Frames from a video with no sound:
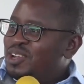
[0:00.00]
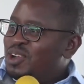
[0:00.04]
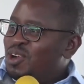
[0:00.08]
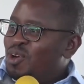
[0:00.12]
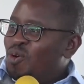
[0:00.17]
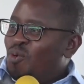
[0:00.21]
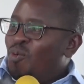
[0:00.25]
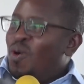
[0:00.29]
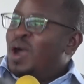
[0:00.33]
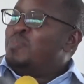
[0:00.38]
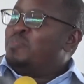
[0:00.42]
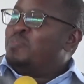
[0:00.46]

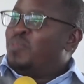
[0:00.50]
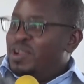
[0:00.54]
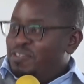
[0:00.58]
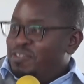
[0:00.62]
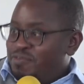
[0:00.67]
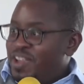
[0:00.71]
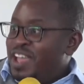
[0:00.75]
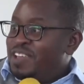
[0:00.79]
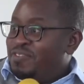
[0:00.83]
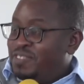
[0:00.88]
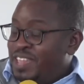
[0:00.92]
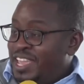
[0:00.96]

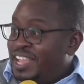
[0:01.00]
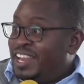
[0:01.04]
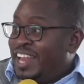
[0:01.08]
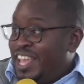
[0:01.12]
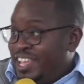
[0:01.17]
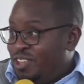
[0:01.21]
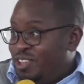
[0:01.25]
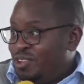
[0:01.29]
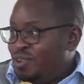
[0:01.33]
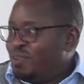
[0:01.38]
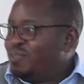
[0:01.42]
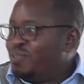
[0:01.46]
1.5 gig,
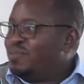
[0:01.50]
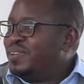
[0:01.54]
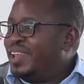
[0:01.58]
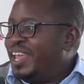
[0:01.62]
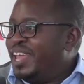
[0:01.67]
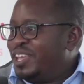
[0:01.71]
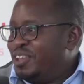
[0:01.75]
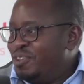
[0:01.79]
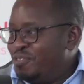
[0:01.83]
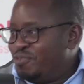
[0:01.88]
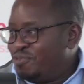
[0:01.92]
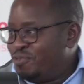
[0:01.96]
like
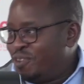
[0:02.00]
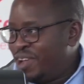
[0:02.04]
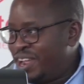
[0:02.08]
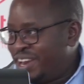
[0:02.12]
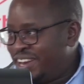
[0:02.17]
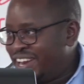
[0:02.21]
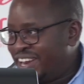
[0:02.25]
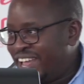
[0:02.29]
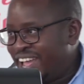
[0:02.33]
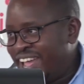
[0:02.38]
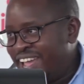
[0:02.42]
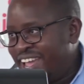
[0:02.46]
your
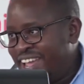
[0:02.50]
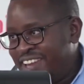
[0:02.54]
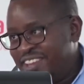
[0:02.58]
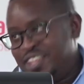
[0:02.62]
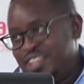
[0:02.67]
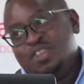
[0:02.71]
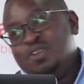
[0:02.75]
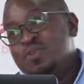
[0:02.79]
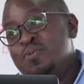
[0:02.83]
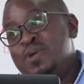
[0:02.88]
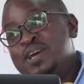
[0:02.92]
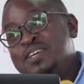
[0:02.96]
friend in
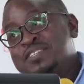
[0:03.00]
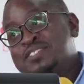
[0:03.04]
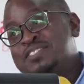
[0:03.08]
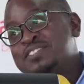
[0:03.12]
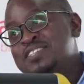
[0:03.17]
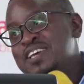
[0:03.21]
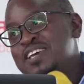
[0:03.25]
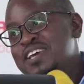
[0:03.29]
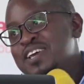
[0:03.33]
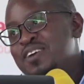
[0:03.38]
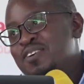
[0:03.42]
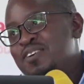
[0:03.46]
the US,
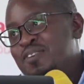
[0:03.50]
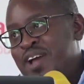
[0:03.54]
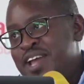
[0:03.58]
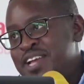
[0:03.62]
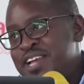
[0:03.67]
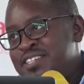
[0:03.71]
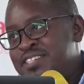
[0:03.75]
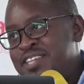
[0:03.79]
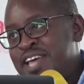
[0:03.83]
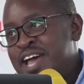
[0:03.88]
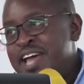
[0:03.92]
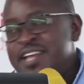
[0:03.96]
right?
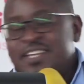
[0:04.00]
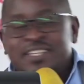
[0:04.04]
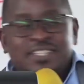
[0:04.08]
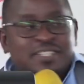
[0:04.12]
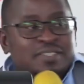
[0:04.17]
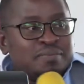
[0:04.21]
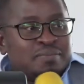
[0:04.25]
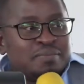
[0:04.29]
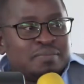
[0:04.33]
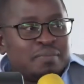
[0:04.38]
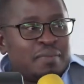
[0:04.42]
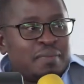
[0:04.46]
That
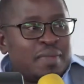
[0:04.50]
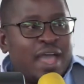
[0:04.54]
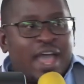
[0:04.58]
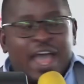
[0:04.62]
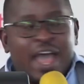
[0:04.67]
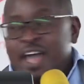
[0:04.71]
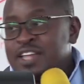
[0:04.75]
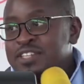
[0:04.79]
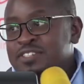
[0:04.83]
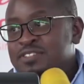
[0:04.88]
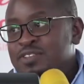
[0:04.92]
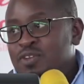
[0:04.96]

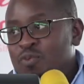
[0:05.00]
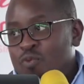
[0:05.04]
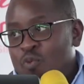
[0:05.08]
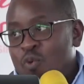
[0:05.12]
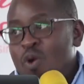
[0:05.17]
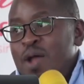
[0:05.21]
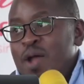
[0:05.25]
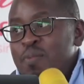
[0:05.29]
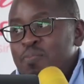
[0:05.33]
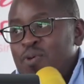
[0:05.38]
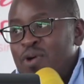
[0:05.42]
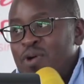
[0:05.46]
has
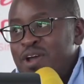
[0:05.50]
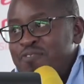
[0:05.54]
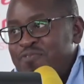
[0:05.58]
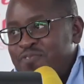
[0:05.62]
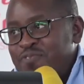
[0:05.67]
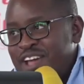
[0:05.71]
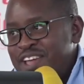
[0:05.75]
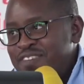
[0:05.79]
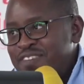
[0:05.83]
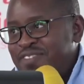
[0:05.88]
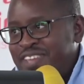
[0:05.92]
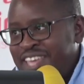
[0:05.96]

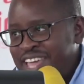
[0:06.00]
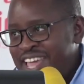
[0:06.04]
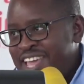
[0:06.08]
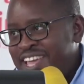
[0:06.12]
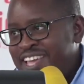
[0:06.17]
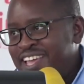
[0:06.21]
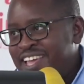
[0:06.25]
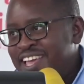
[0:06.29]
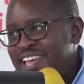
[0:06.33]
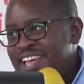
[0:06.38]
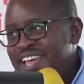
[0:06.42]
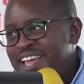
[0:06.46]
1.5
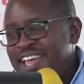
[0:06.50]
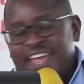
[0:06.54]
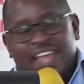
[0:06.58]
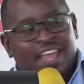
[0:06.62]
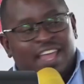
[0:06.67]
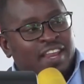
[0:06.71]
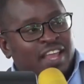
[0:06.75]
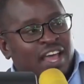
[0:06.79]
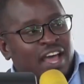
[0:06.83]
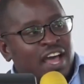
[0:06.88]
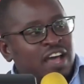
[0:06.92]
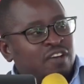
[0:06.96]
gig in
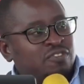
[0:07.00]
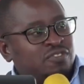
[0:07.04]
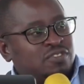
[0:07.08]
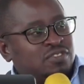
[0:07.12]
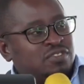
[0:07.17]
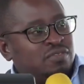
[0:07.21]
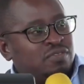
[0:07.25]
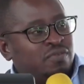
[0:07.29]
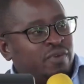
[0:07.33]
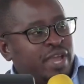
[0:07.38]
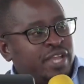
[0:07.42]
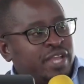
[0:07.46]
the
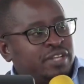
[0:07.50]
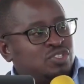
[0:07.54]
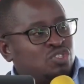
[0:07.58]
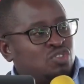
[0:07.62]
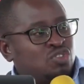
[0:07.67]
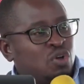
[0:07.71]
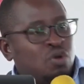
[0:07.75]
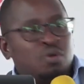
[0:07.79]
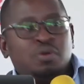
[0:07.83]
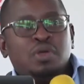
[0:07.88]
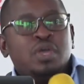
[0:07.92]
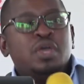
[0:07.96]
house, right?
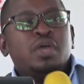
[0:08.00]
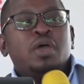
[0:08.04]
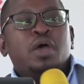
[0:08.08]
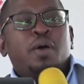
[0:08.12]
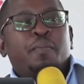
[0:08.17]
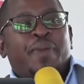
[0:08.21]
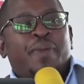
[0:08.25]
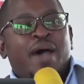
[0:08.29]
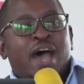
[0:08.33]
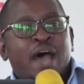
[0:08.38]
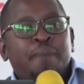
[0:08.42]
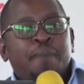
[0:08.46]
So
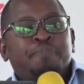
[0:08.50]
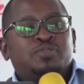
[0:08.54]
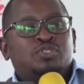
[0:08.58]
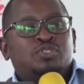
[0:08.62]
perhaps